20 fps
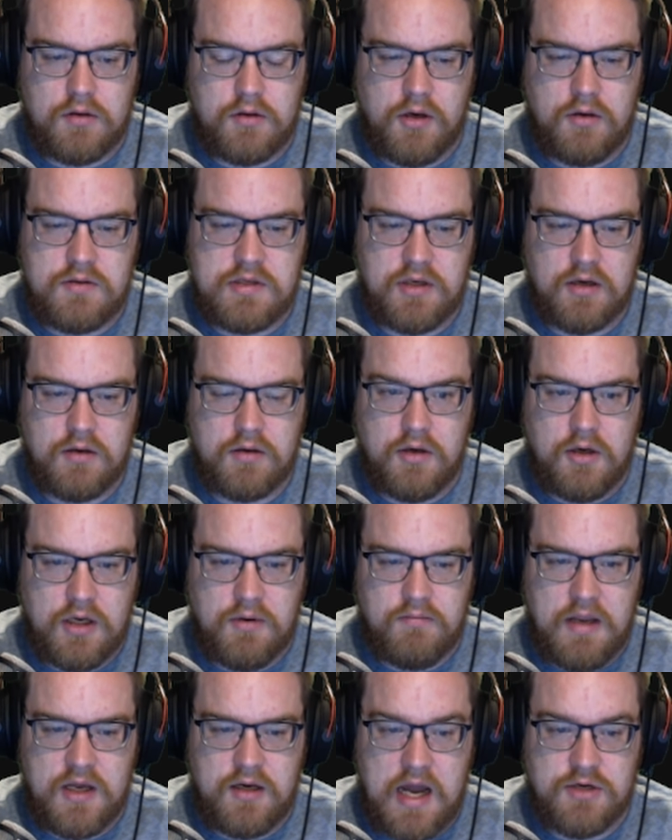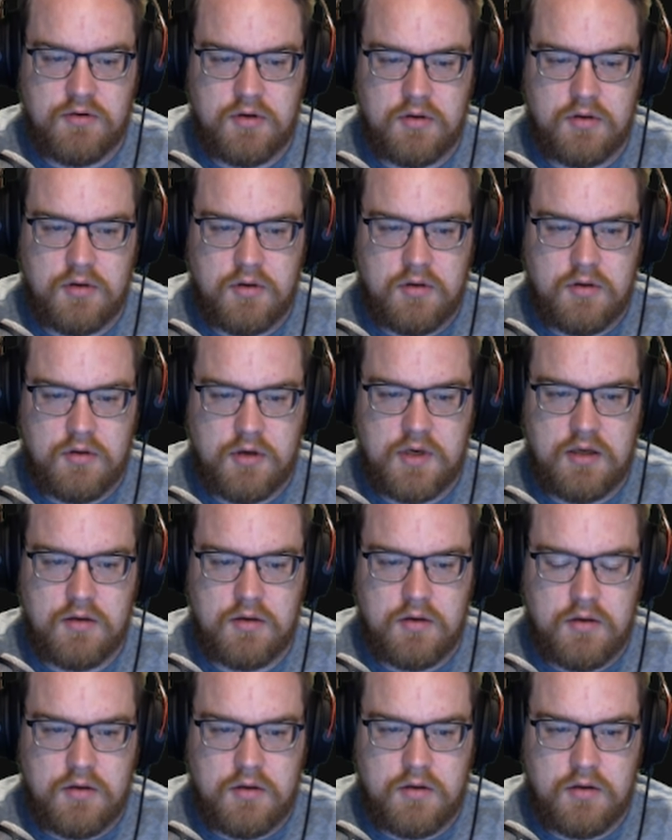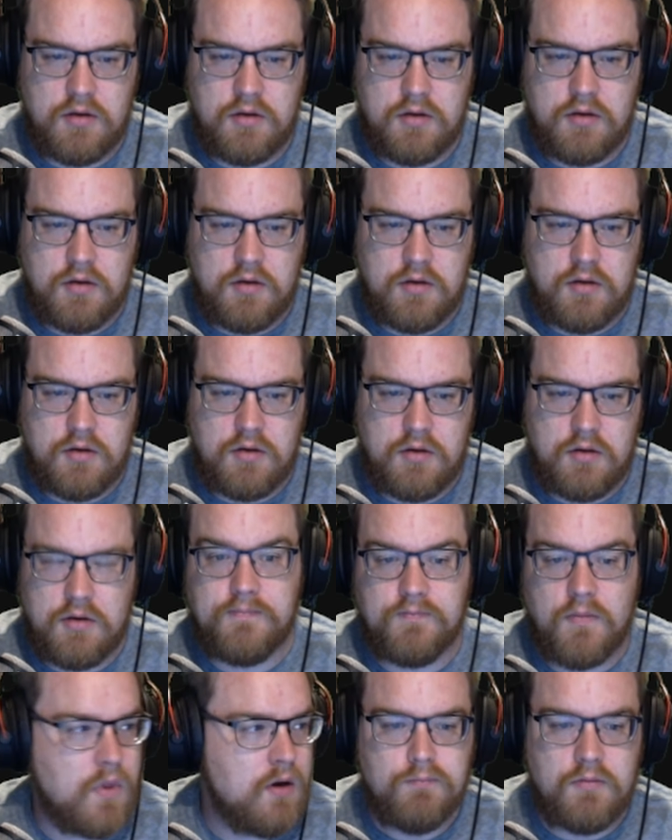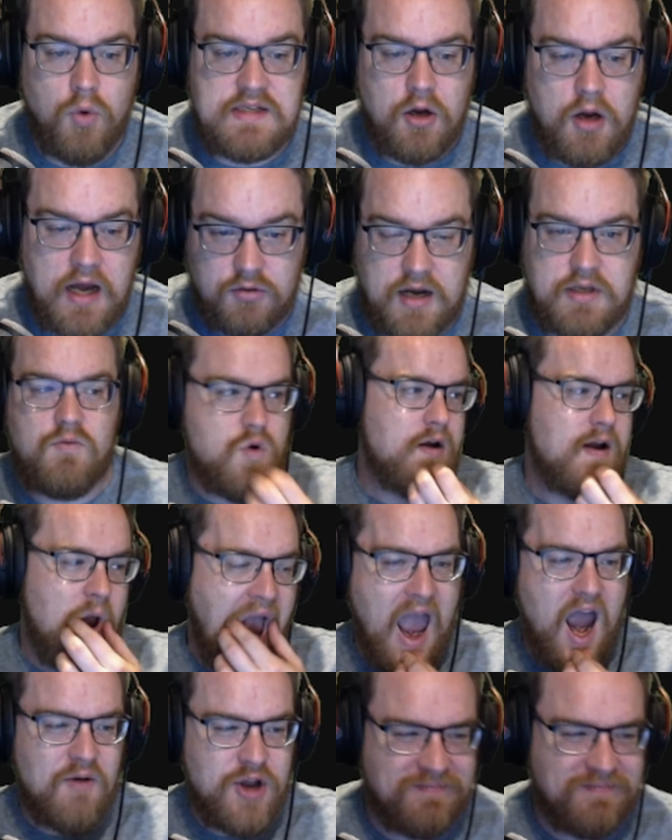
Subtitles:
and 2 Nemu Nemus out, we make our way to the boss fight.